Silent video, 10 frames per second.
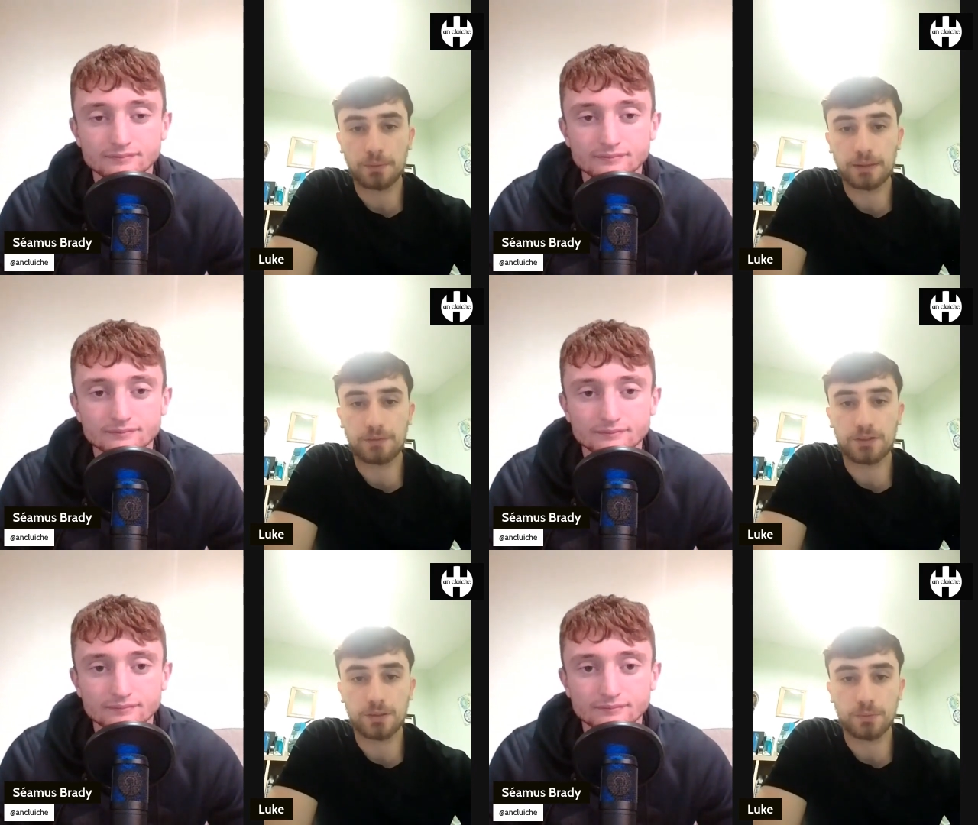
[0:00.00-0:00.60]
Speaker 1: will
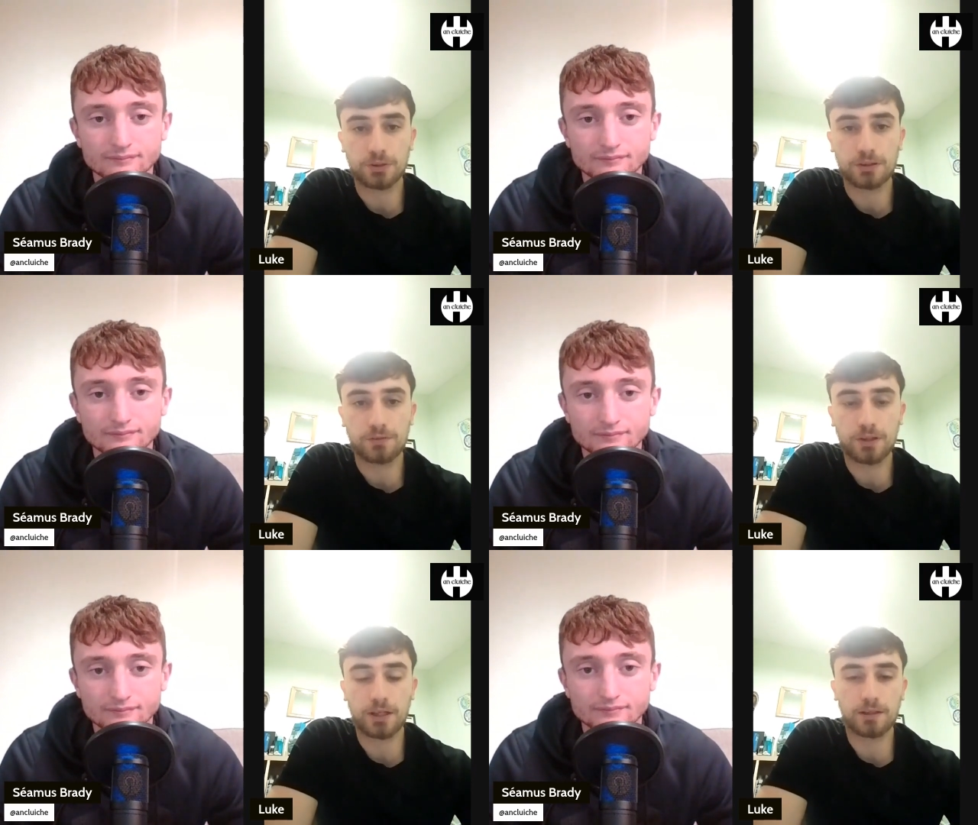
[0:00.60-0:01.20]
have too much in the
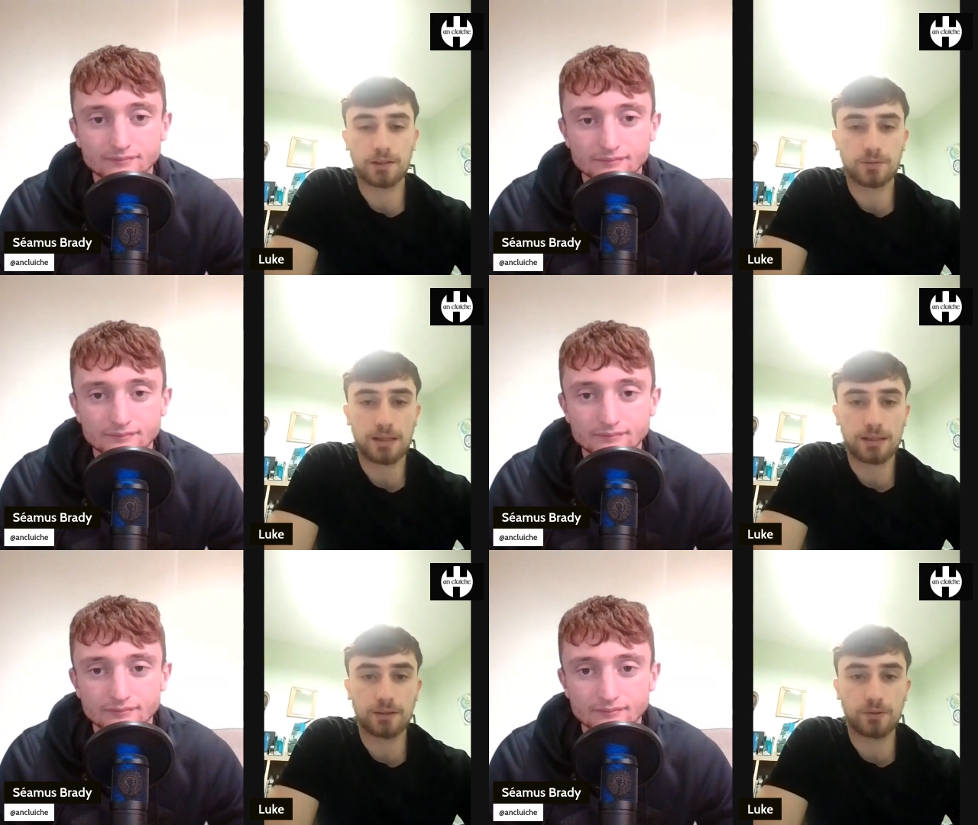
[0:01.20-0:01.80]
final as
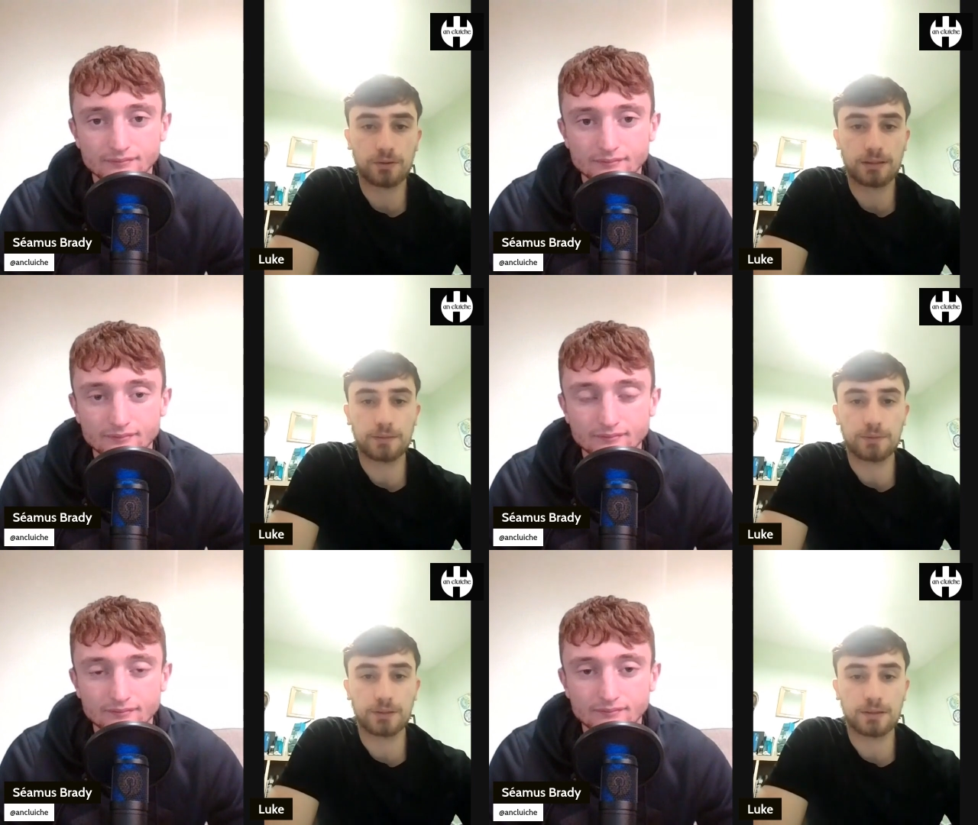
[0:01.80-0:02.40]
well. I know that they
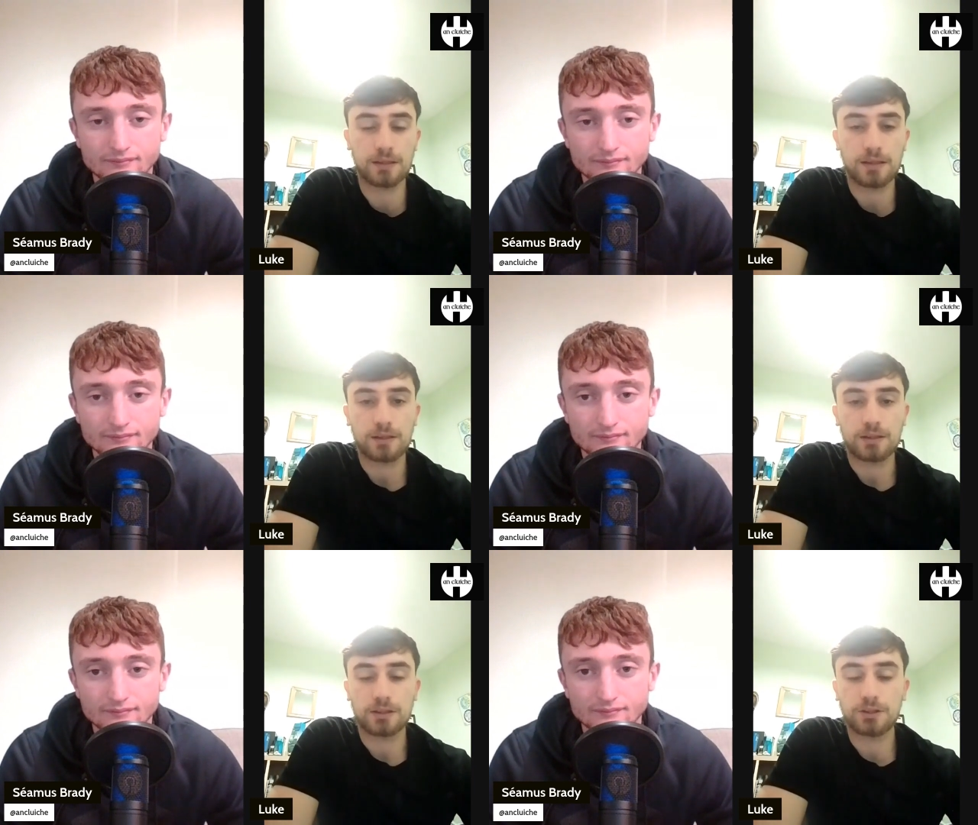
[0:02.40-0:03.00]
weren't
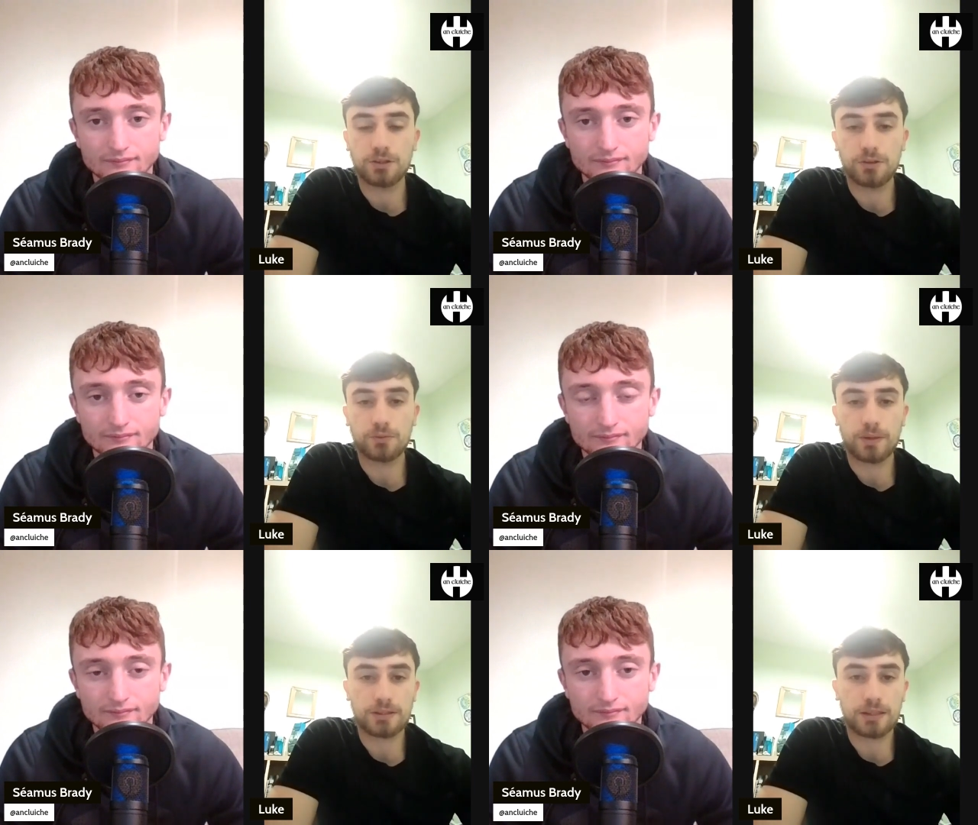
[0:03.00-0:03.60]
huge
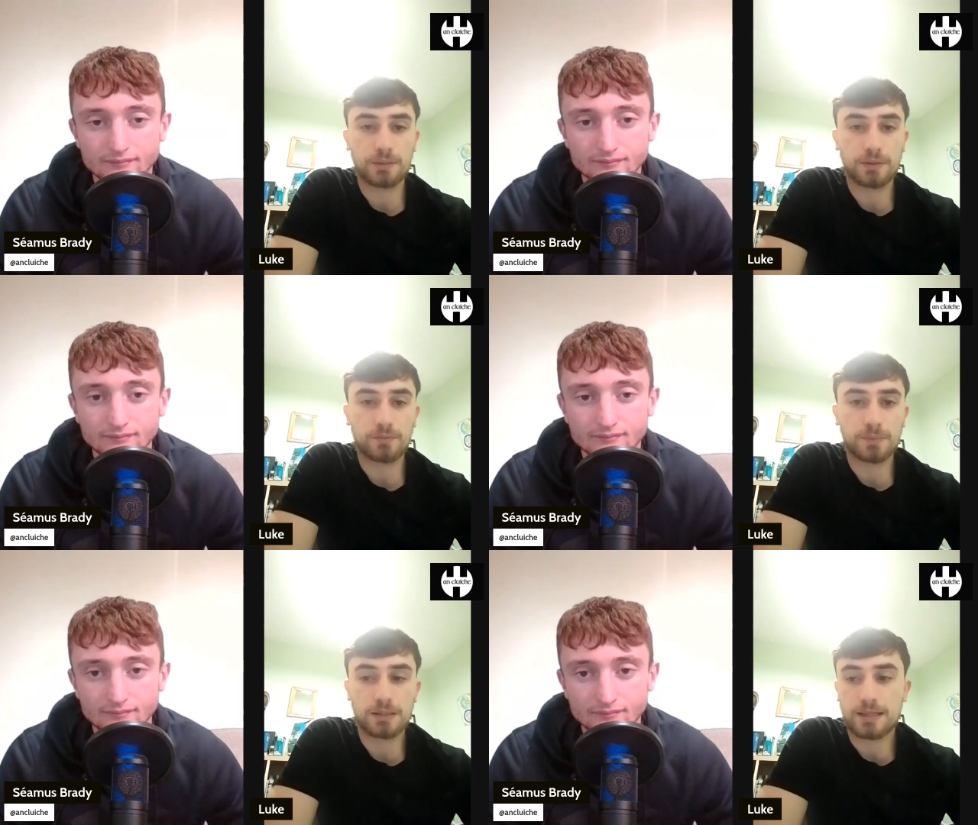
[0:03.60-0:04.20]
winners anyway
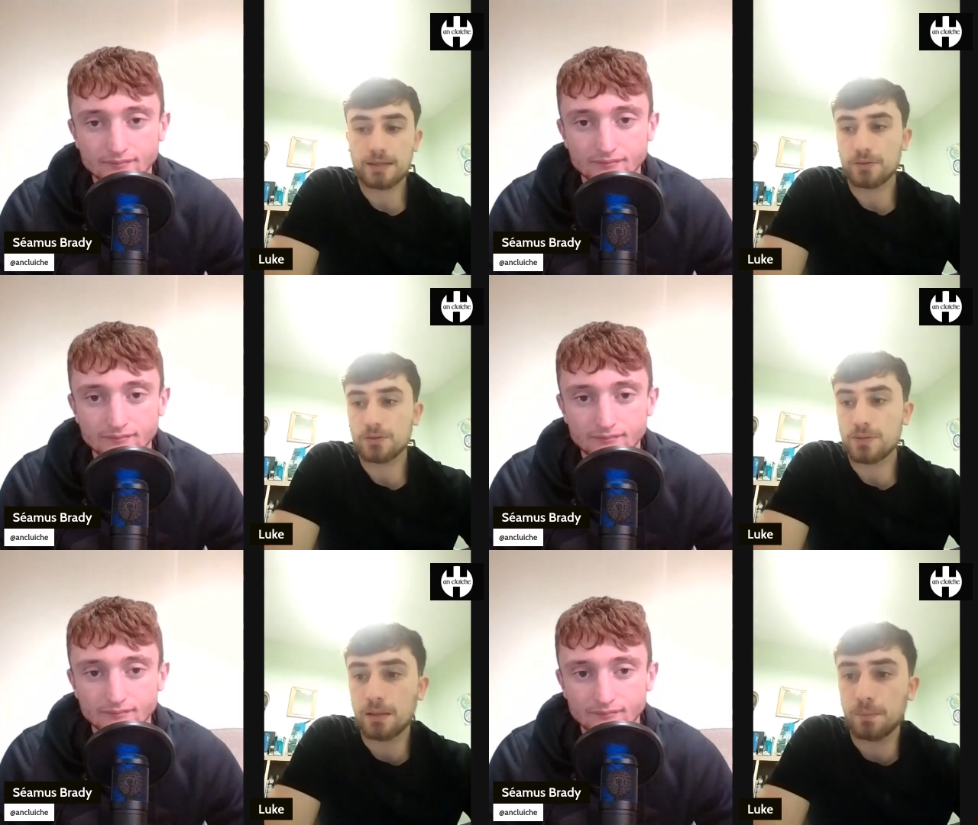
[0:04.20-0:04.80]
over Milltown
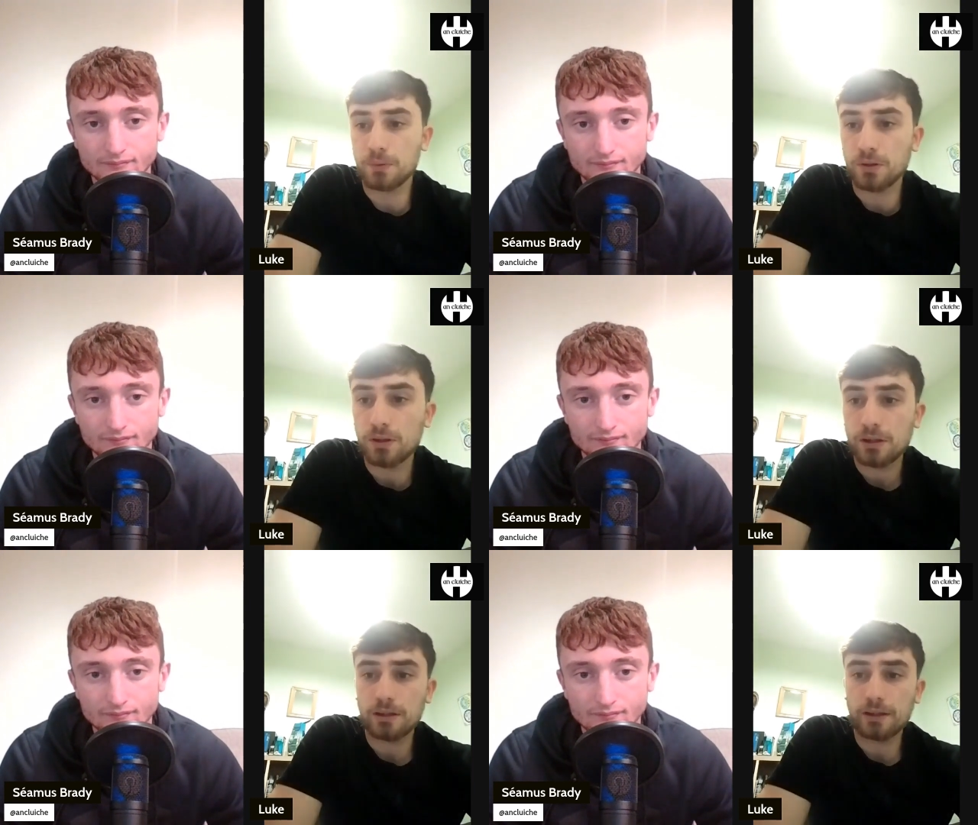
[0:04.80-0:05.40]
as well, but
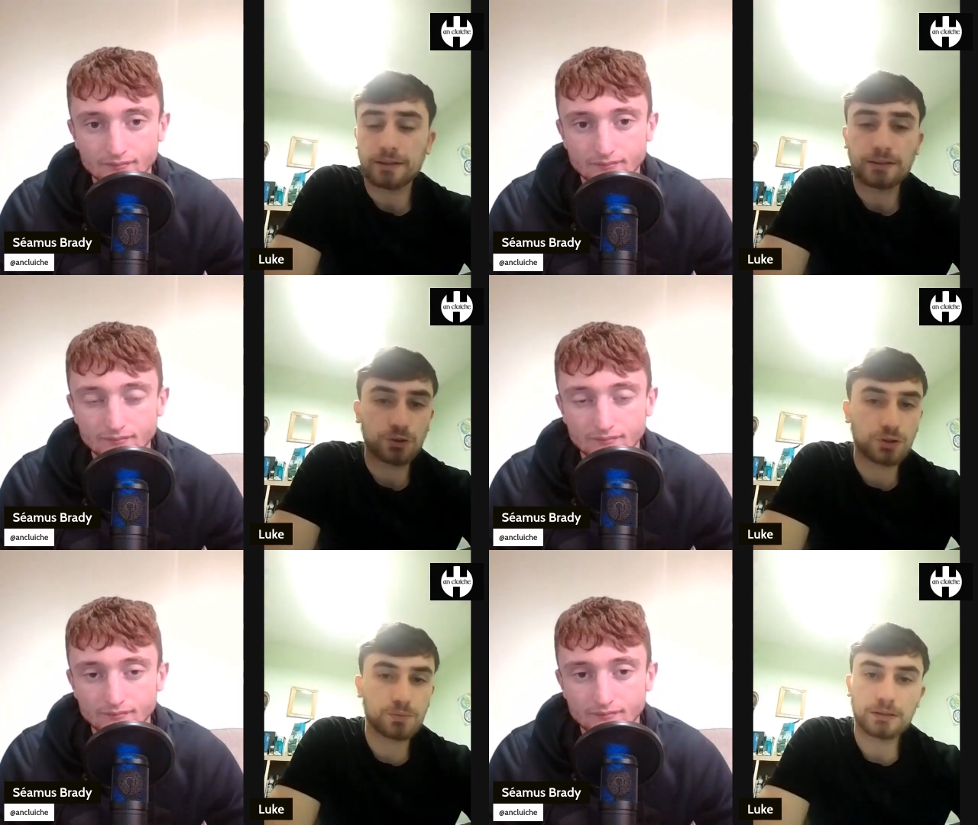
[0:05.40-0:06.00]
like
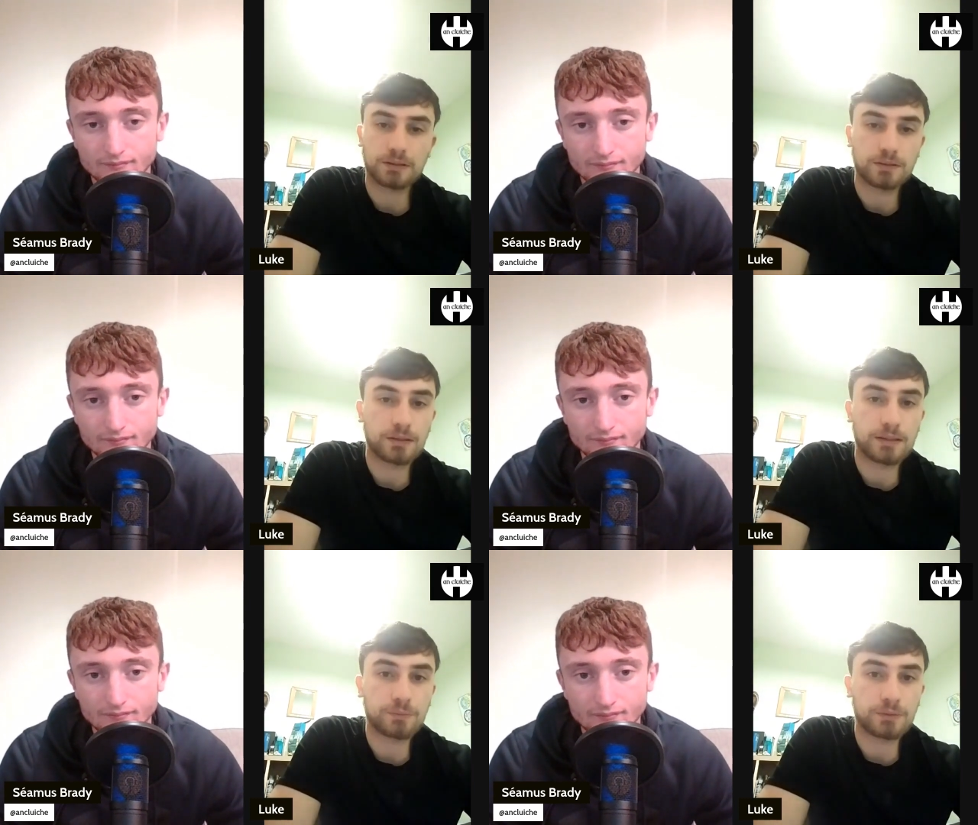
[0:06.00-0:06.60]
just with
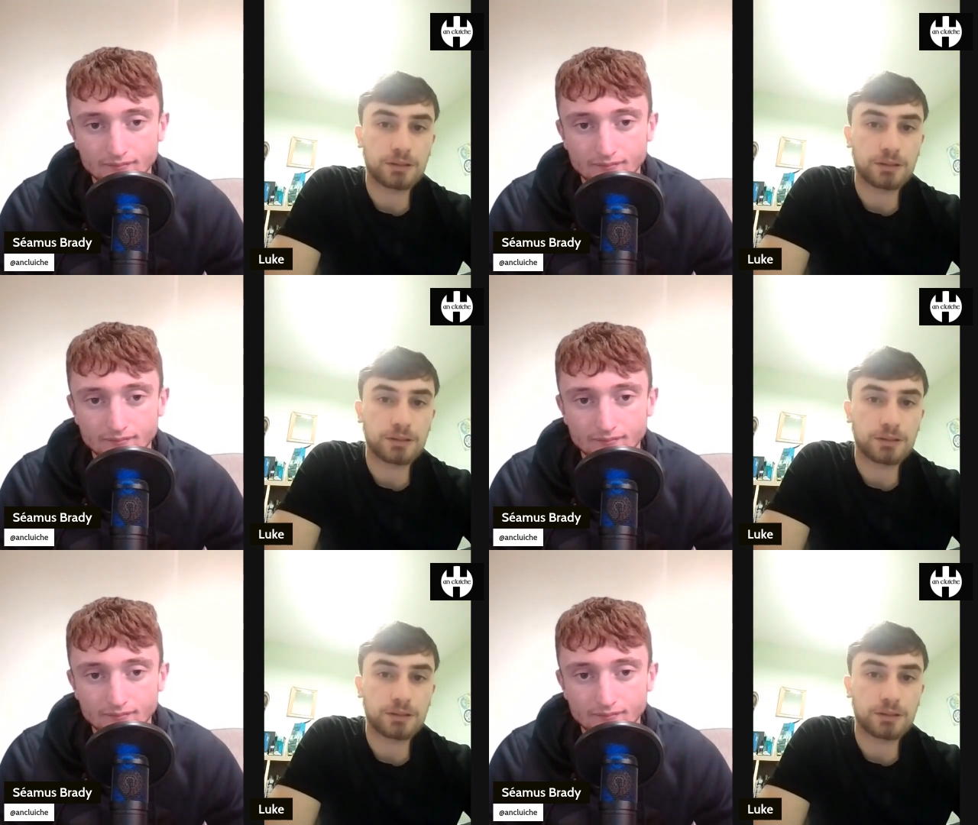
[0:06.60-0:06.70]
uh, with the